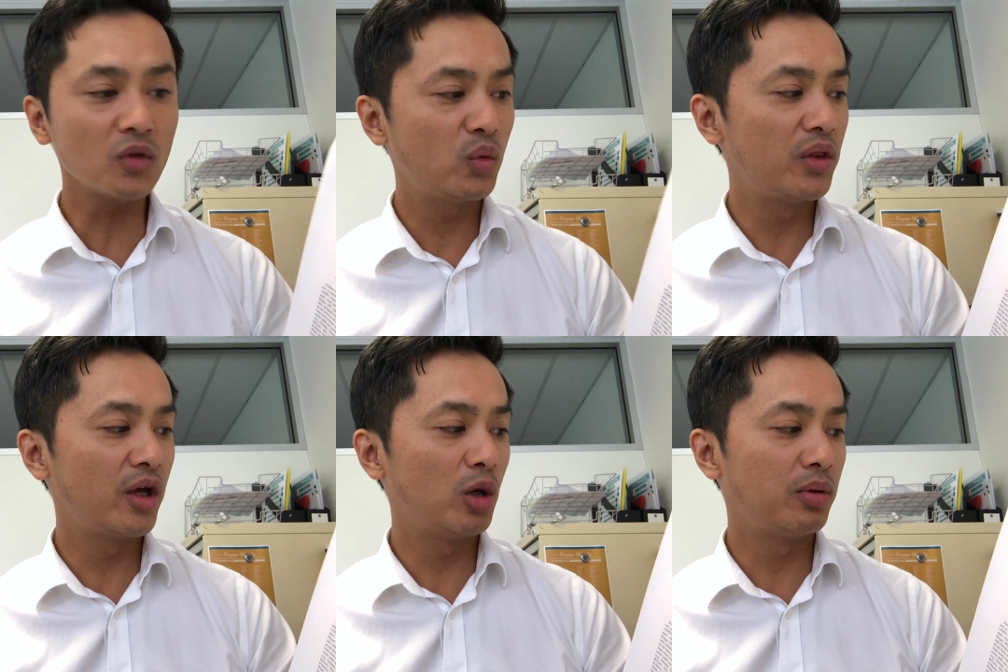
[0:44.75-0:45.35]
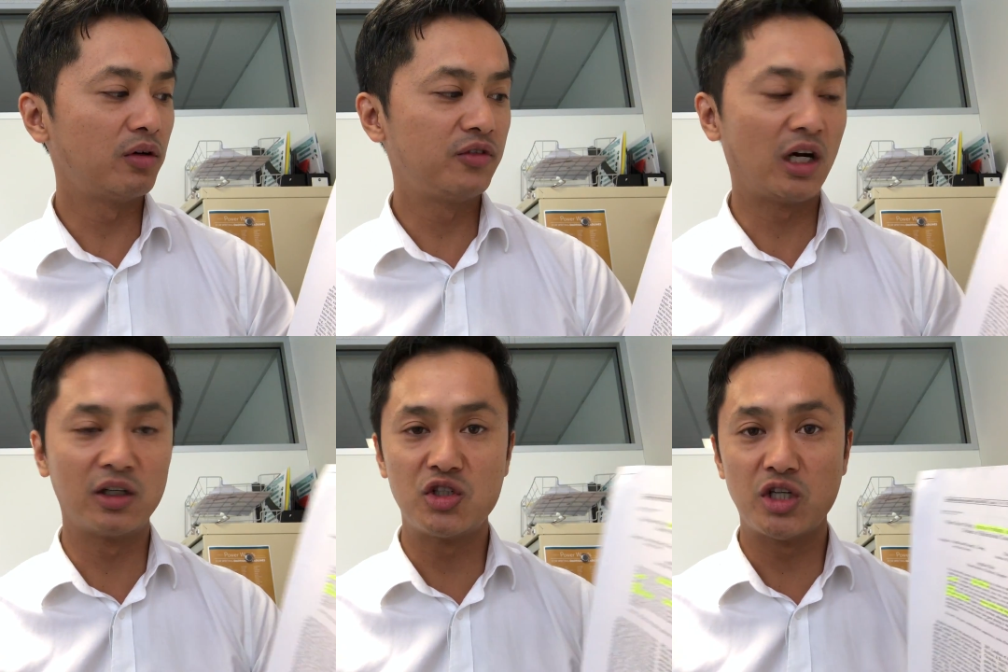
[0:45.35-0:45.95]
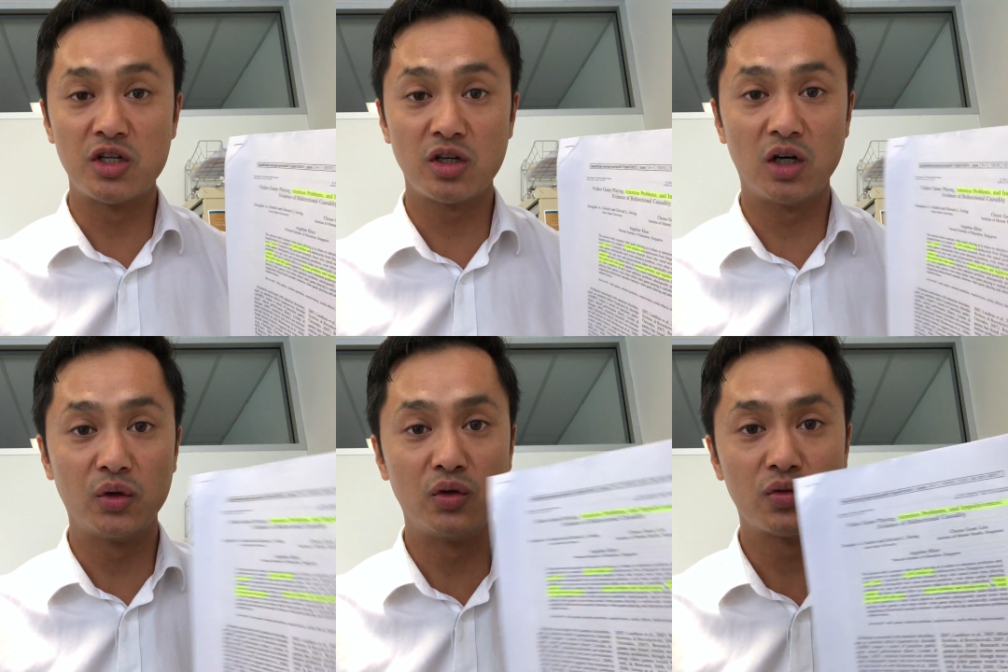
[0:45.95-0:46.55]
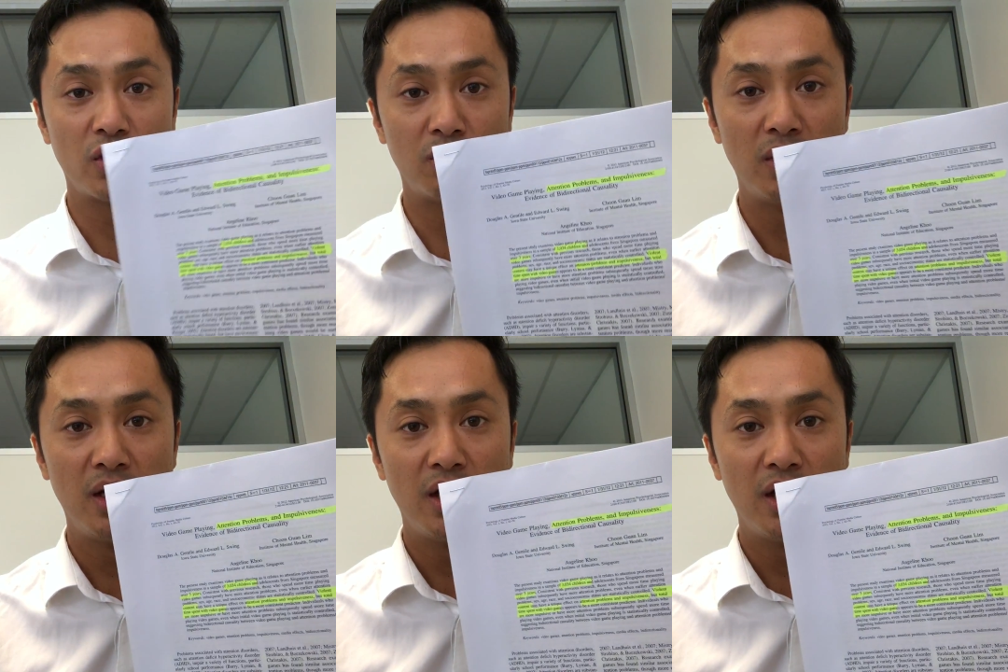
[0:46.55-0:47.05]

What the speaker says: with the help of Douglas Gentile, who's from